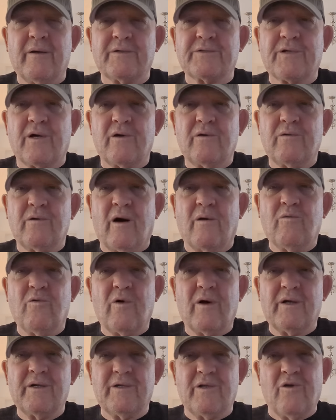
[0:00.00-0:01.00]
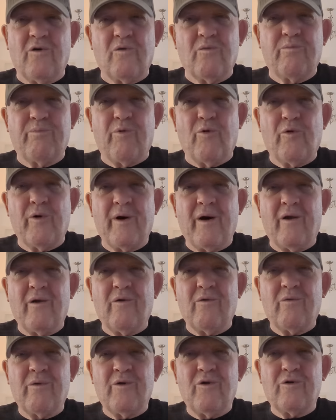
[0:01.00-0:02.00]
So I walked a little boy, I
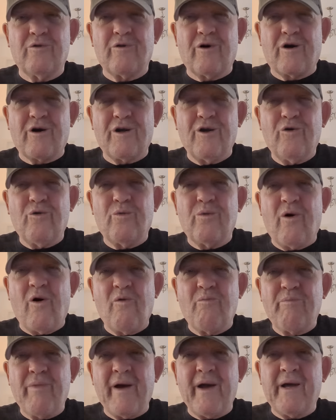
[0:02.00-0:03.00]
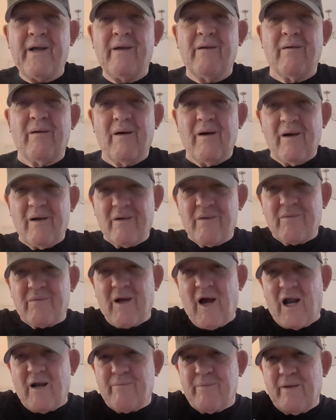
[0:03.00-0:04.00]
looked, looked like a little old man,
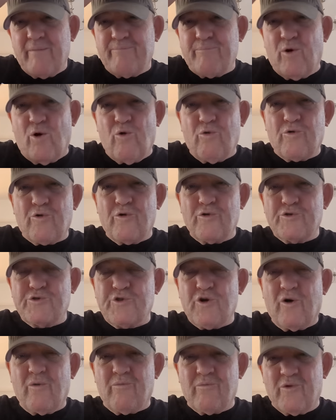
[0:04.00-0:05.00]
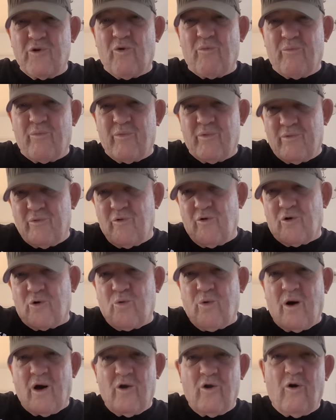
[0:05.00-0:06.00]
going a bit bald on top, not
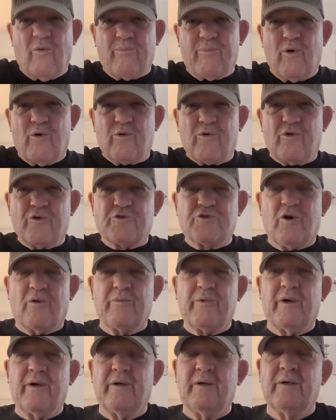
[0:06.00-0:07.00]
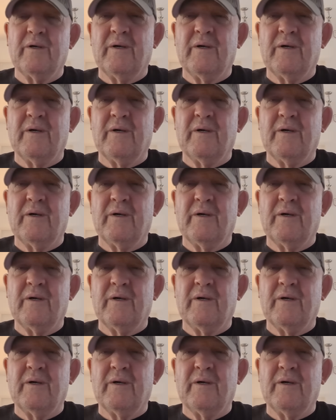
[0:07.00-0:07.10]
quite a lot bald on top, yeah.